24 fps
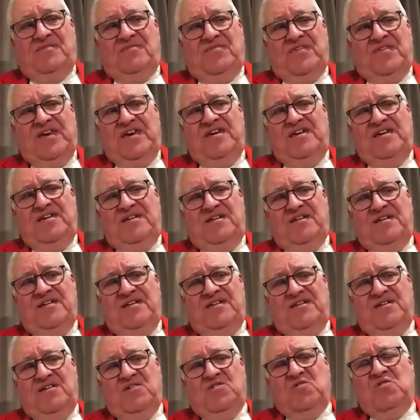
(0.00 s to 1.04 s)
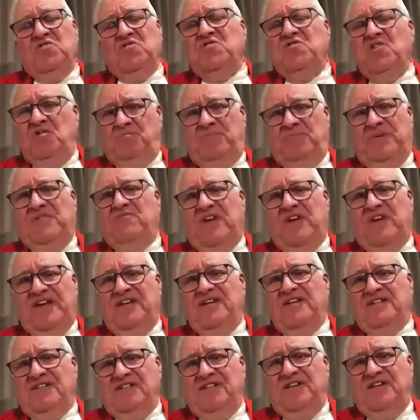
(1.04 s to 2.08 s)
they could not be
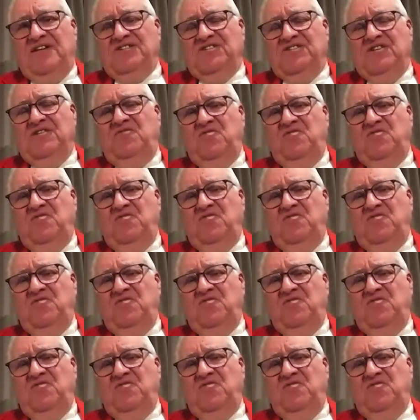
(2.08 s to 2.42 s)
recognized.